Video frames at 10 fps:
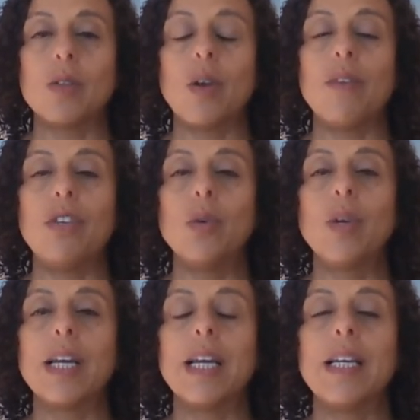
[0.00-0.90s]
So if you
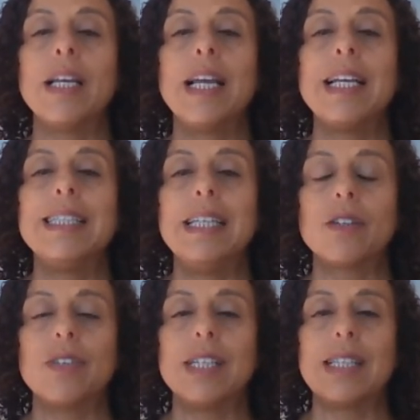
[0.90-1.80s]
can
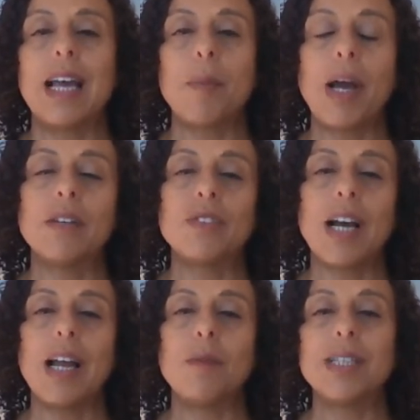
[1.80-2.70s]
decrease the amount of
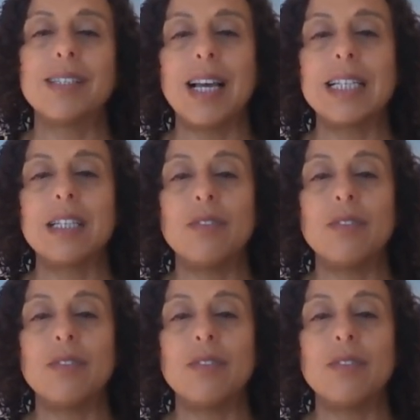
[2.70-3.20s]
time to 10 to